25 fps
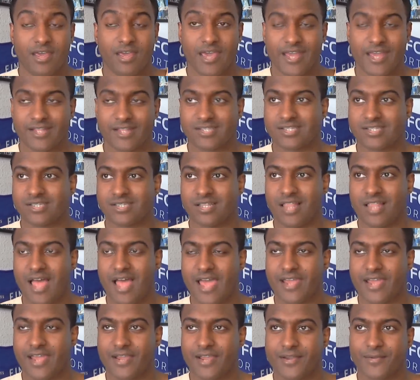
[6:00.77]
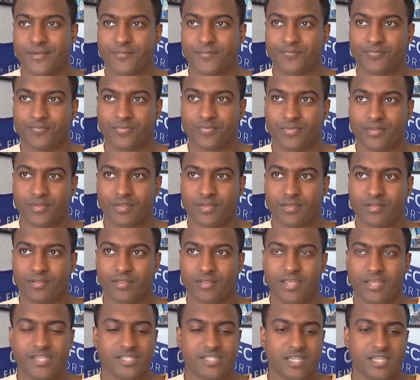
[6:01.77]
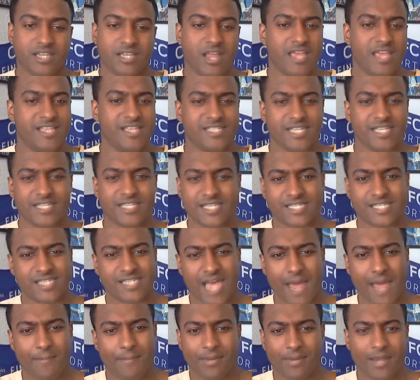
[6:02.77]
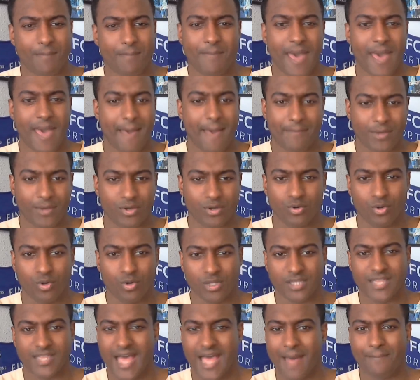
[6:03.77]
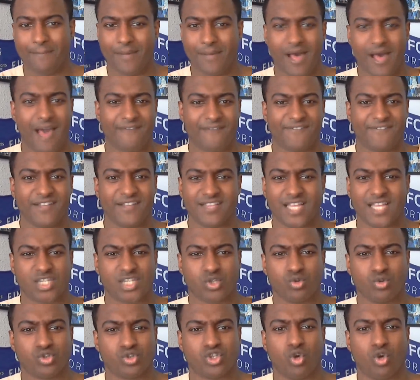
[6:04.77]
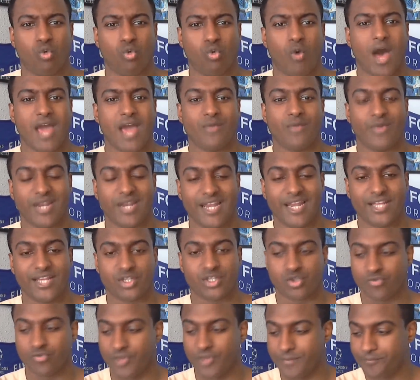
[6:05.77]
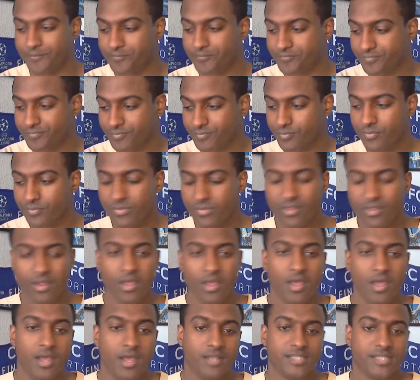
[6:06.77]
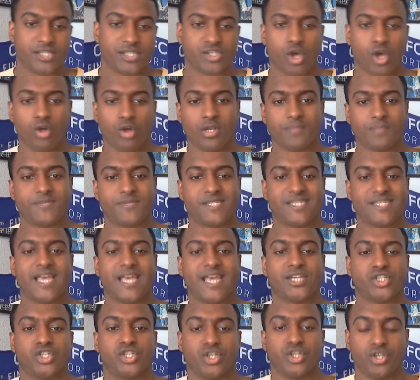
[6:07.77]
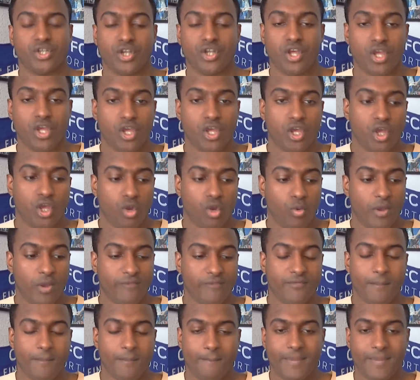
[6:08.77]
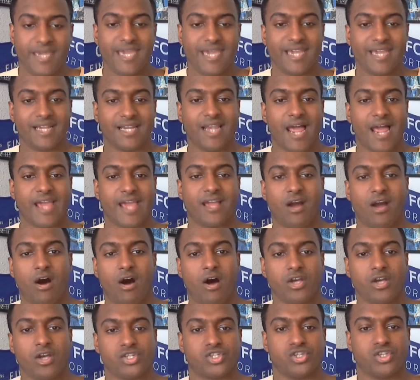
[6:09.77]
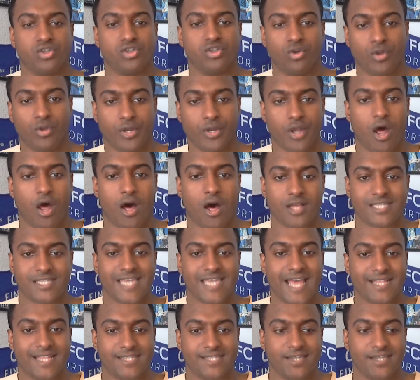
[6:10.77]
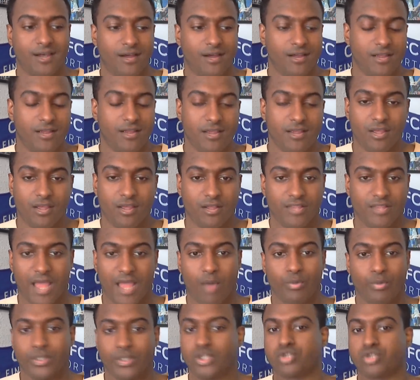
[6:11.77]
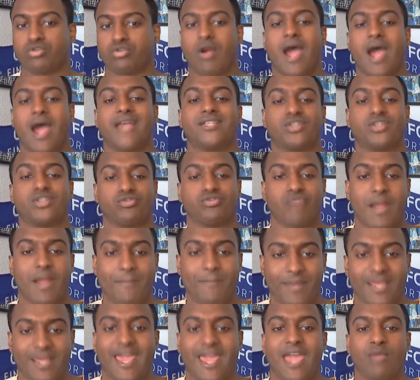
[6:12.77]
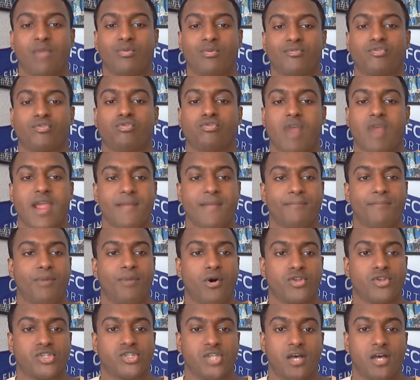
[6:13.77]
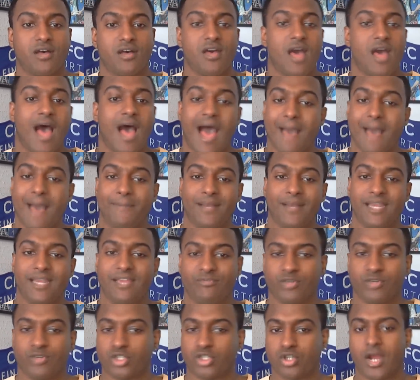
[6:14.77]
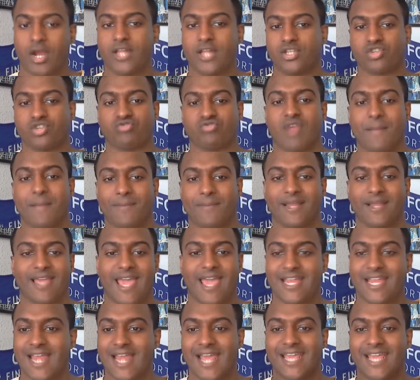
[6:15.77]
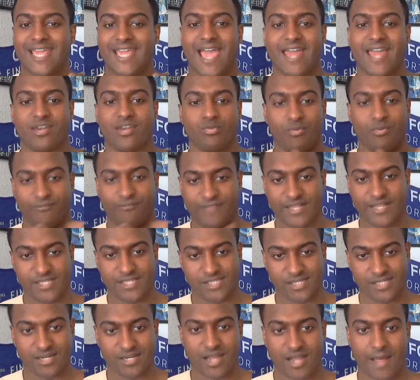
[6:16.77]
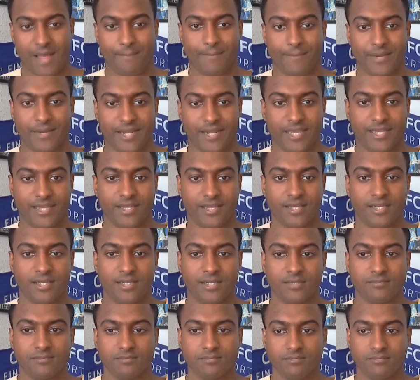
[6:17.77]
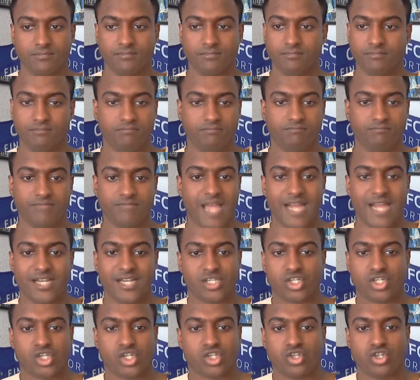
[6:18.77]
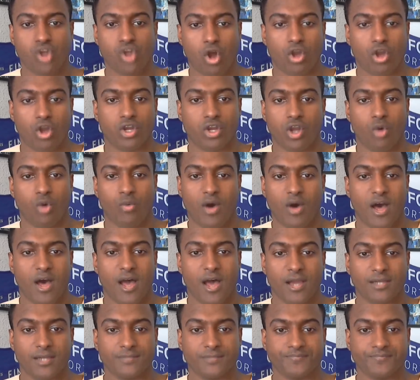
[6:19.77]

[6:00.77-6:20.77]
It's like he's a disciple of Pep and all of that. But I think that's also why we're linked with him. This whole obsession with being like Arsenal and Arteta that we tried to replicate with Graham Potter, I believe we're trying to replicate again with Vincent Kompany. And it's just not going to work.